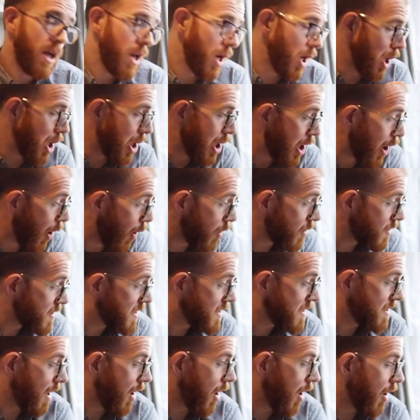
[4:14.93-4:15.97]

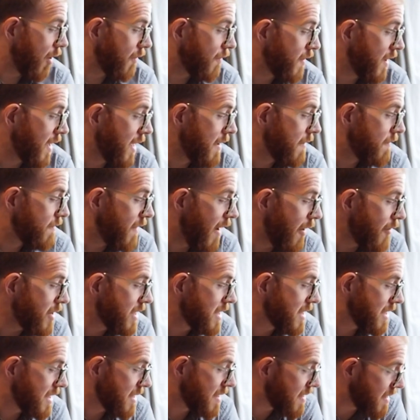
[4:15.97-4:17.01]
lots of very
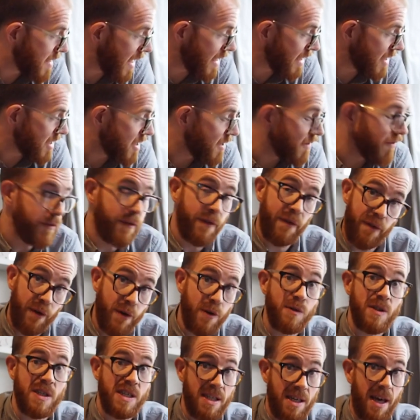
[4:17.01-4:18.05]
distinctive
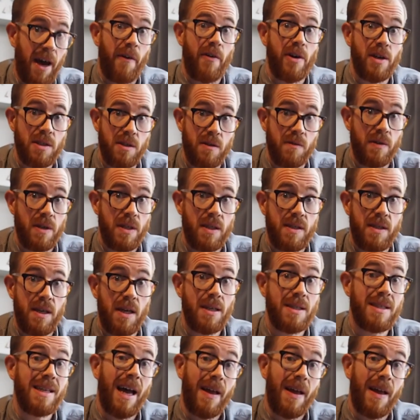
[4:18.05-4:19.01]
fruity characteristics,